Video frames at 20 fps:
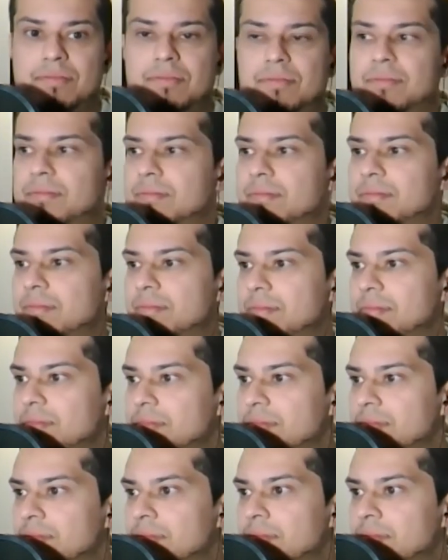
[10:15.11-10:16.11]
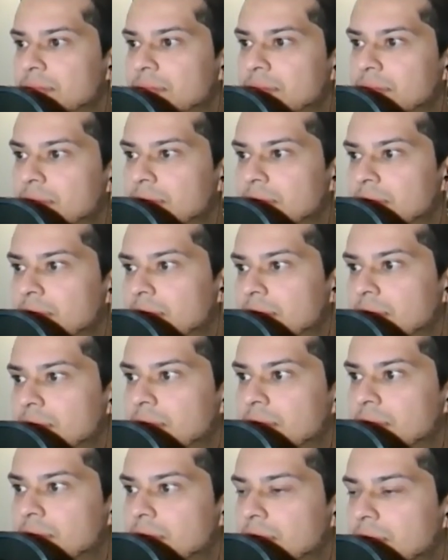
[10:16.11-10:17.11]

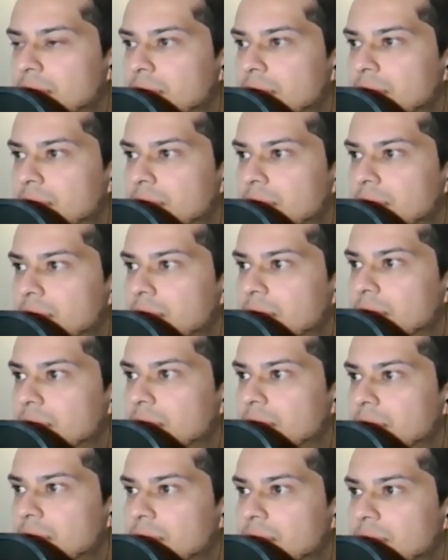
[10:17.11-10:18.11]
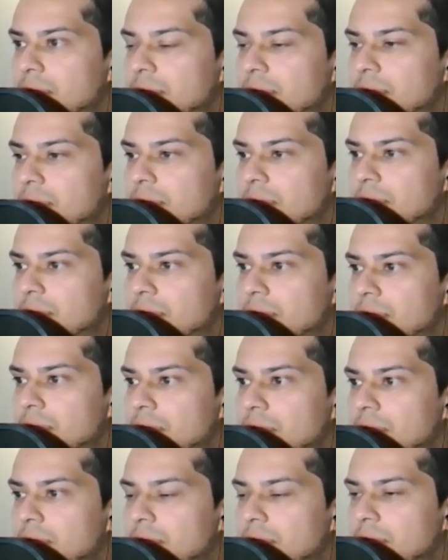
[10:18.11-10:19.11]

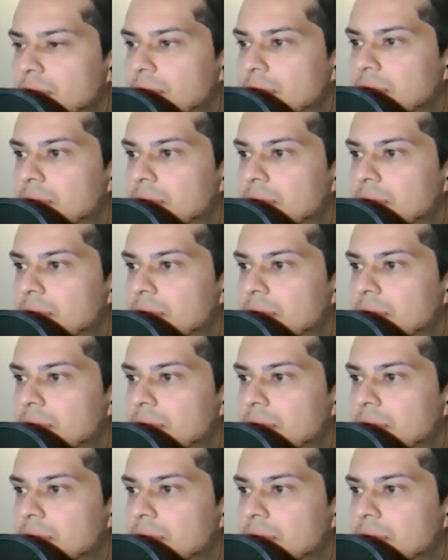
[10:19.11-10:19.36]
No words are spoken by the person on screen.